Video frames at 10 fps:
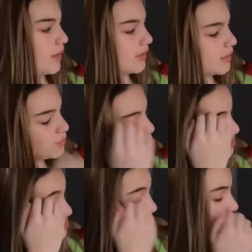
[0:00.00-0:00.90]
I kind of
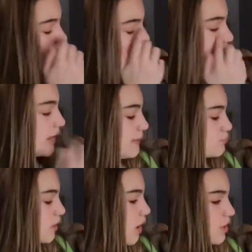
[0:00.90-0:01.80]
wish that the names
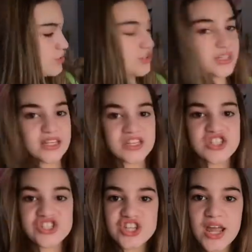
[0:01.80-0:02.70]
were underneath
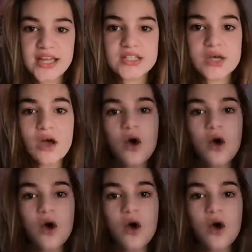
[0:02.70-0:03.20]
the shades